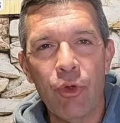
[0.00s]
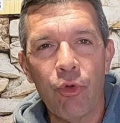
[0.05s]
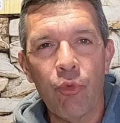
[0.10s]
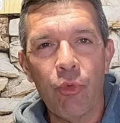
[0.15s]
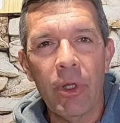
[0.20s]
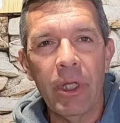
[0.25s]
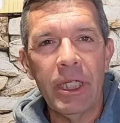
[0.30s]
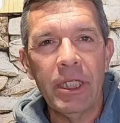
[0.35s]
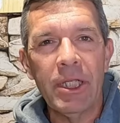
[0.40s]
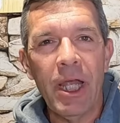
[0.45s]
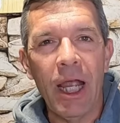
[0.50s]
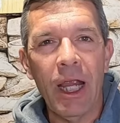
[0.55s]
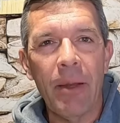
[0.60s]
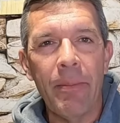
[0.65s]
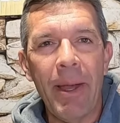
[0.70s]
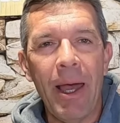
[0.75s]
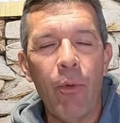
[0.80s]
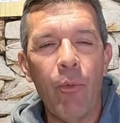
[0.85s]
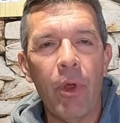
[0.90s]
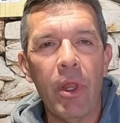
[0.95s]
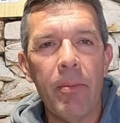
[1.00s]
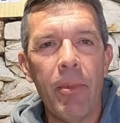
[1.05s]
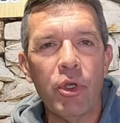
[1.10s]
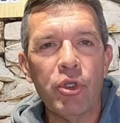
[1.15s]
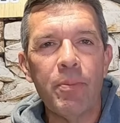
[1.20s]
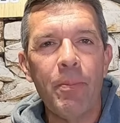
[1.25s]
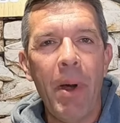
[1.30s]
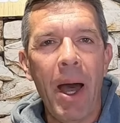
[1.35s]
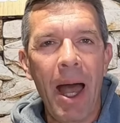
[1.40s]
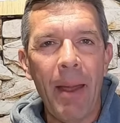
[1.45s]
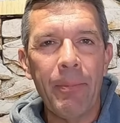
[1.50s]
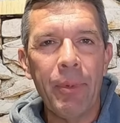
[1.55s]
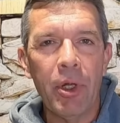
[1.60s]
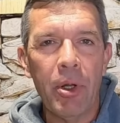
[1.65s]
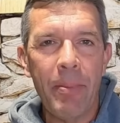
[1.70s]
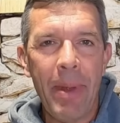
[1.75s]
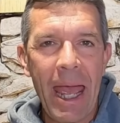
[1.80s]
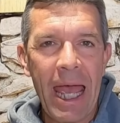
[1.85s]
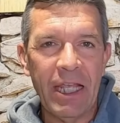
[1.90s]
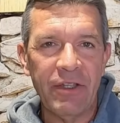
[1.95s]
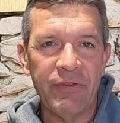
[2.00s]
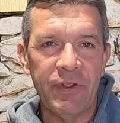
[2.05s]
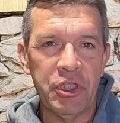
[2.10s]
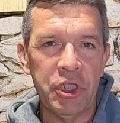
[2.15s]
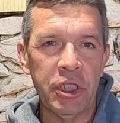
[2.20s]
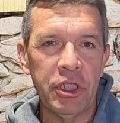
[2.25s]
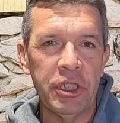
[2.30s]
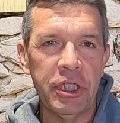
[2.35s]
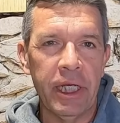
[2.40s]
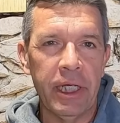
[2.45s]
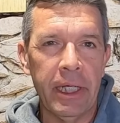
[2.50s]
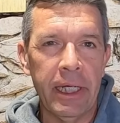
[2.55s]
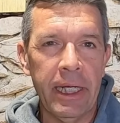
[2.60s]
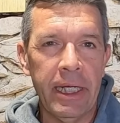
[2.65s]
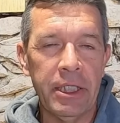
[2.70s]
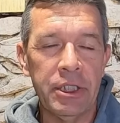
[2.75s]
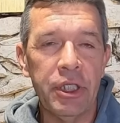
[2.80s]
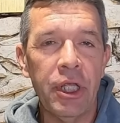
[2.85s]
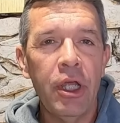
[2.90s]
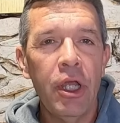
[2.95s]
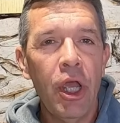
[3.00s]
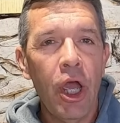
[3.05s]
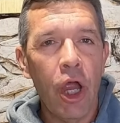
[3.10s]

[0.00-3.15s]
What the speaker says: we're really talking about one of the most popular bass fishing techniques